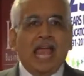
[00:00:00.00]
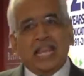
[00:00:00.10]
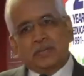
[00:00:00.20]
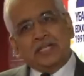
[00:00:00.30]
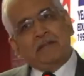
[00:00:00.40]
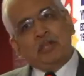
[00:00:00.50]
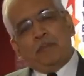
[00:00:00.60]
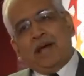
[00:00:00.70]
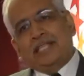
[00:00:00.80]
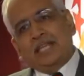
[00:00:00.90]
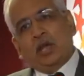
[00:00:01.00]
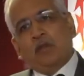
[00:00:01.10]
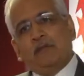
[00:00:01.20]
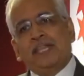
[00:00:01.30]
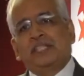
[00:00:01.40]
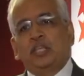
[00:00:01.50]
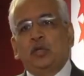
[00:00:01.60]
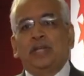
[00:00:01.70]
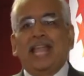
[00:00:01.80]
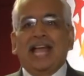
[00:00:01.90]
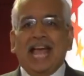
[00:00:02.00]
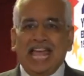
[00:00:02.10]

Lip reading: And especially when you're passing out of an institute like